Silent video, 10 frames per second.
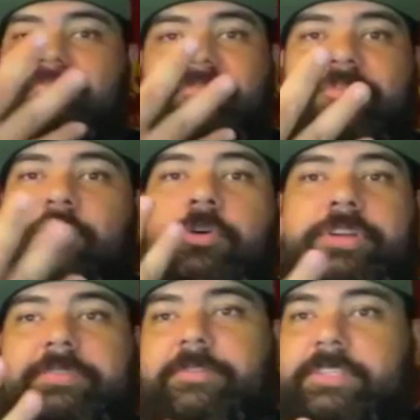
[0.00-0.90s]
4
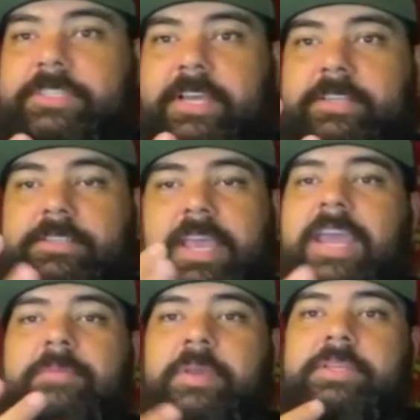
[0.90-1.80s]
different sets,
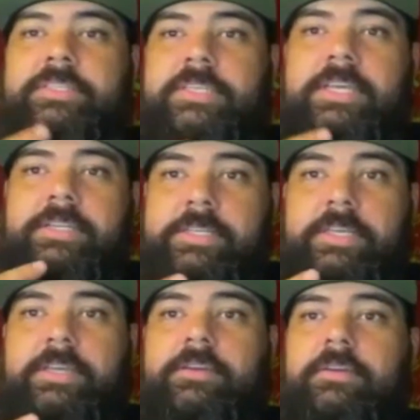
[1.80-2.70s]
A, B, C, and
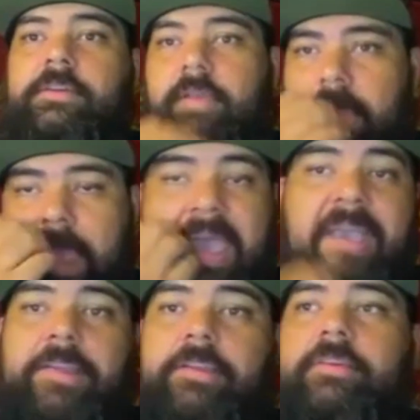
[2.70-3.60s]
D,
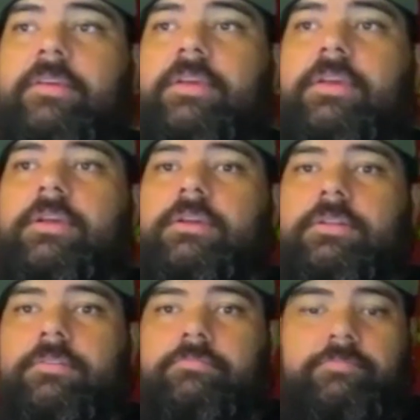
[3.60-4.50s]
and
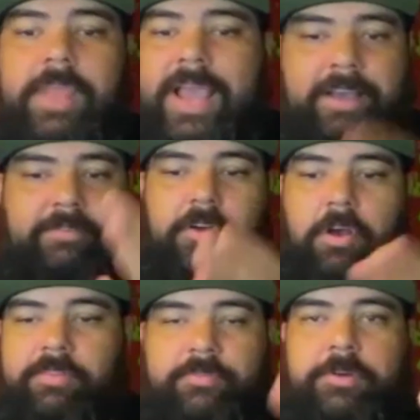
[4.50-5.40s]
have
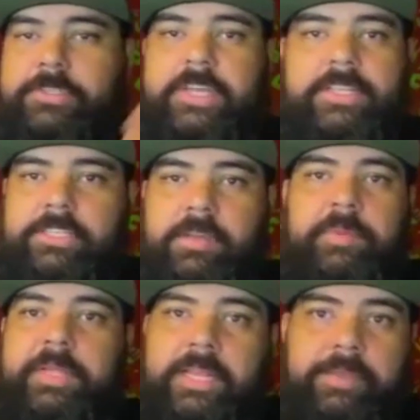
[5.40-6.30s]
all 4 sets
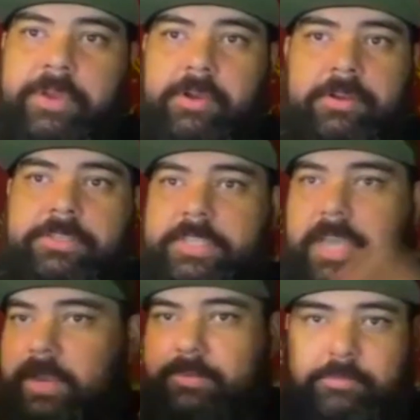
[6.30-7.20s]
completely rehearsed
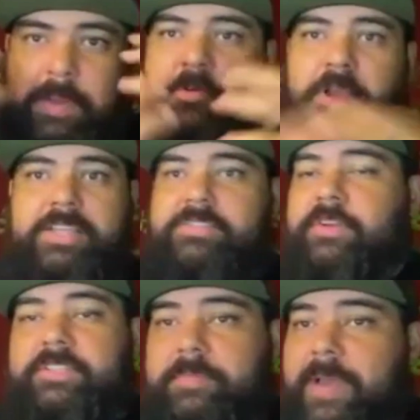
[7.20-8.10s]
and memorized
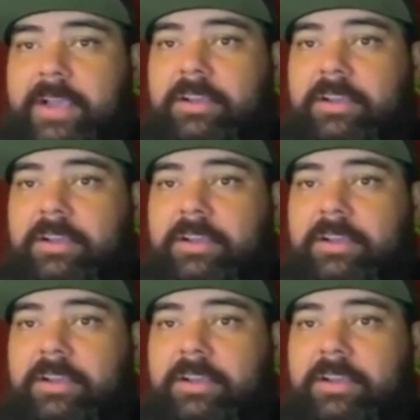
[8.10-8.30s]
front to back.